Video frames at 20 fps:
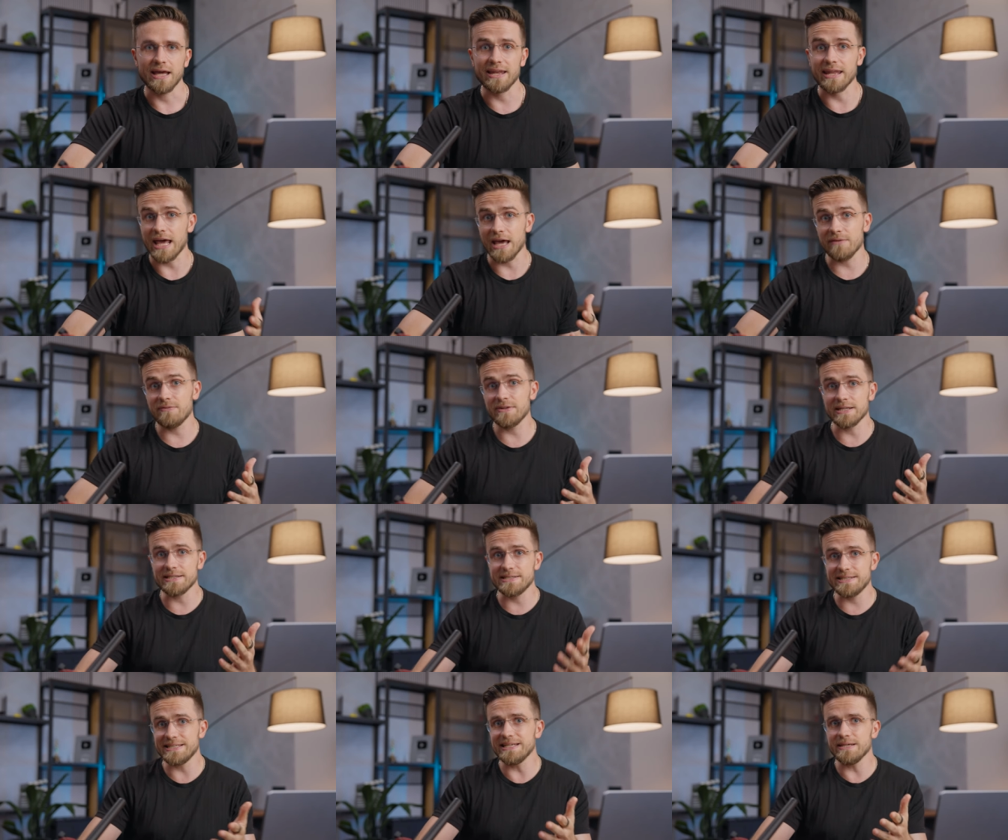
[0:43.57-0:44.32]
And having
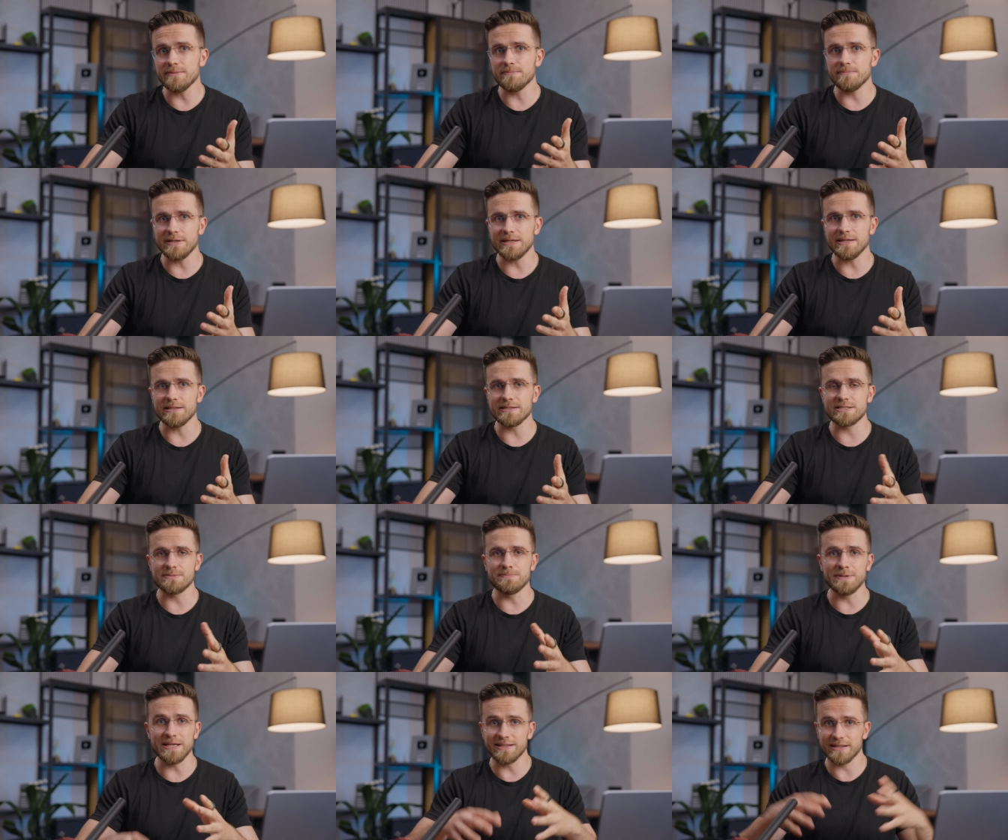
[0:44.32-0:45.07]
a team
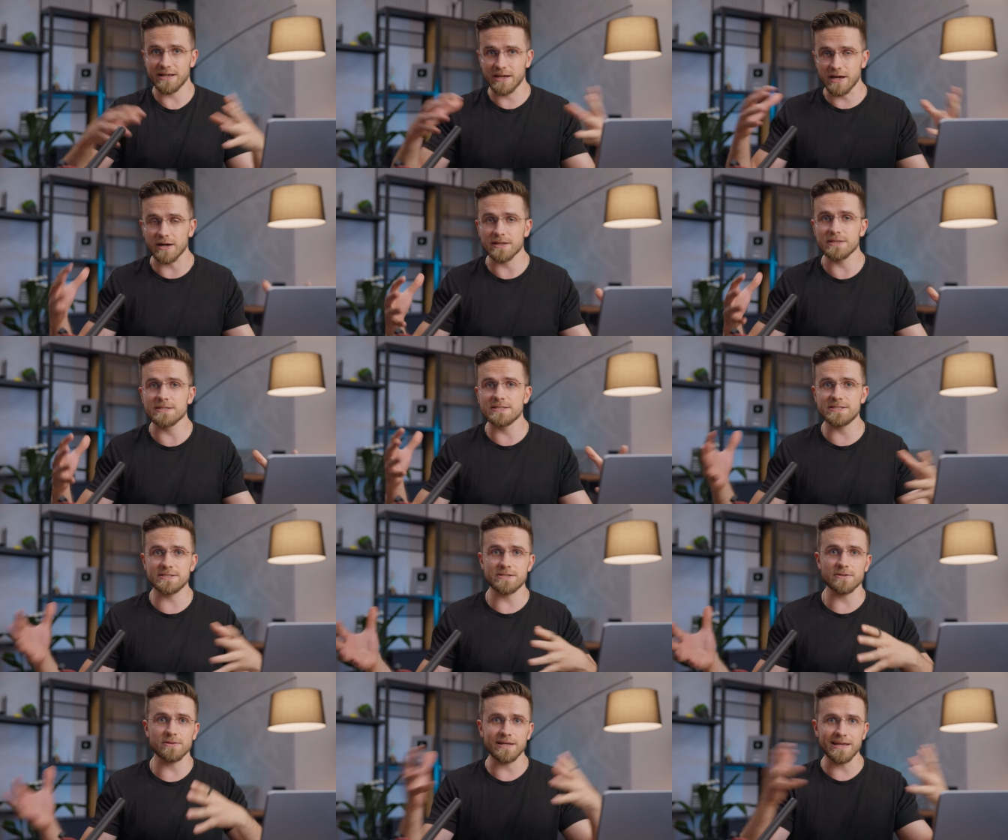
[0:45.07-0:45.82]
means being
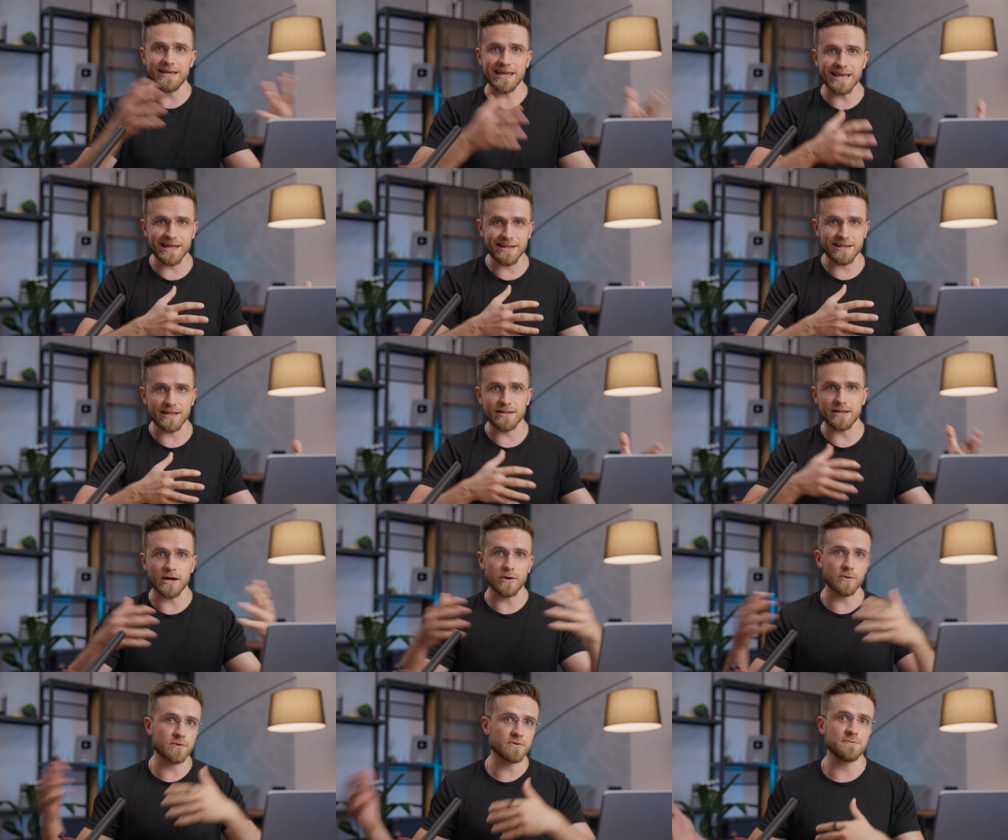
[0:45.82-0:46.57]
constantly in and
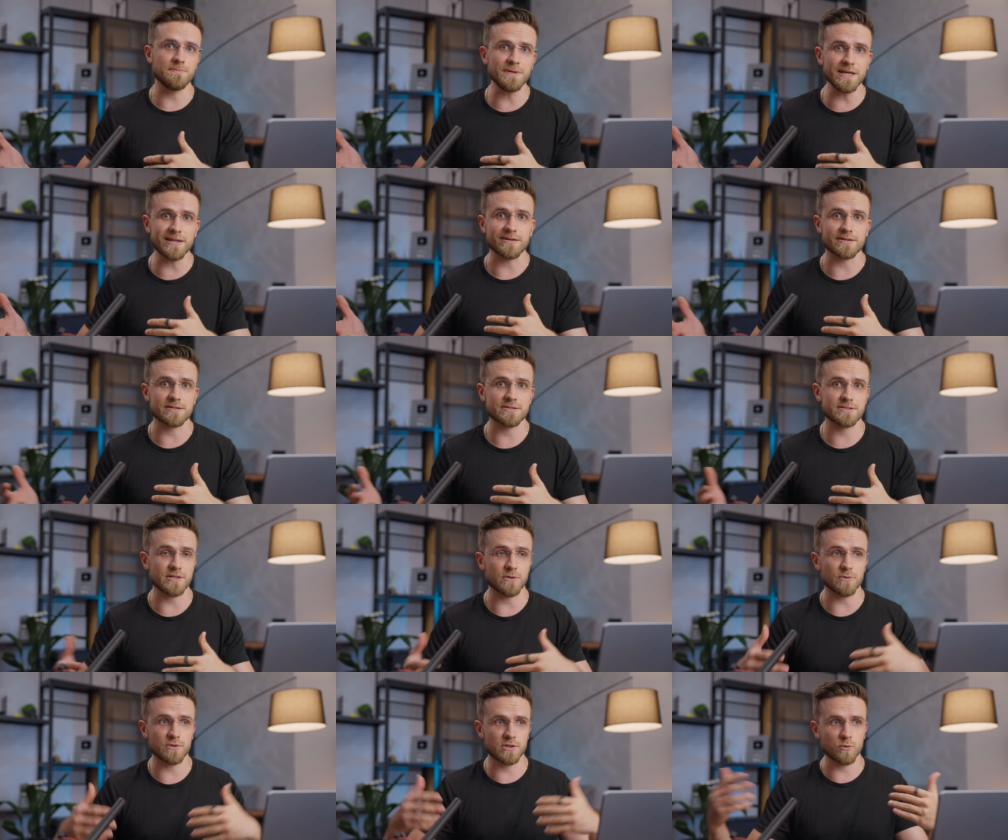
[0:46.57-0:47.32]
out of meetings,
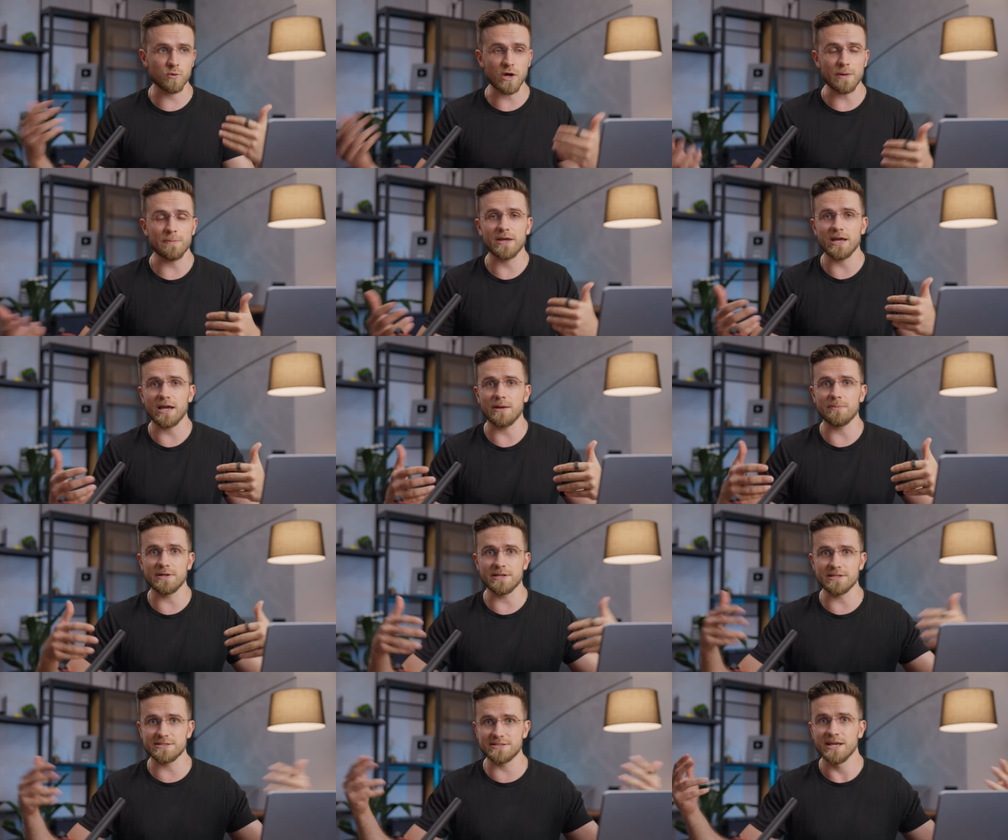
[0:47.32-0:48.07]
so the
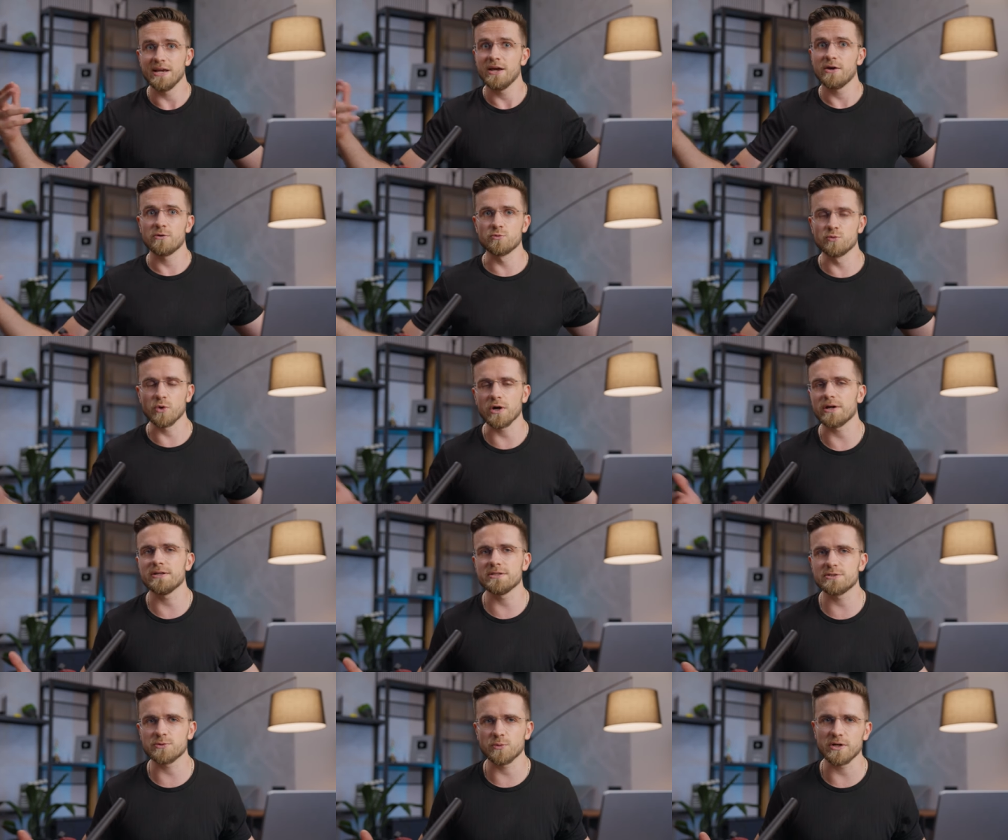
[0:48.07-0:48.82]
webcam is
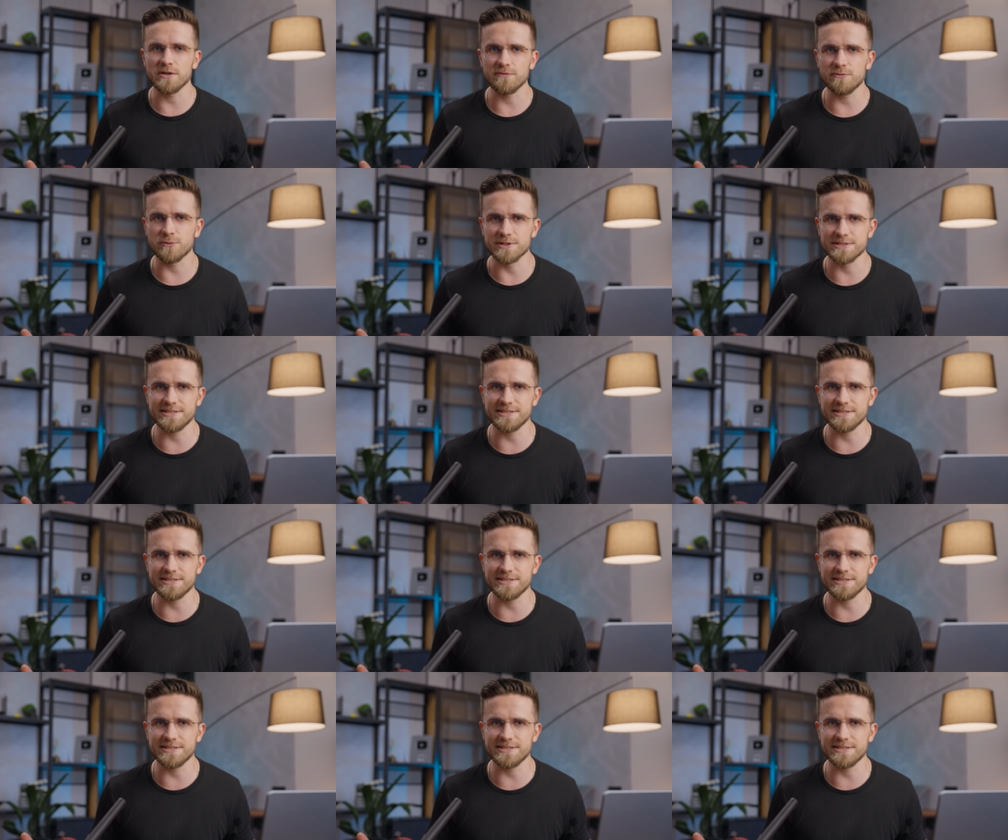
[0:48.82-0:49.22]
running twenty-four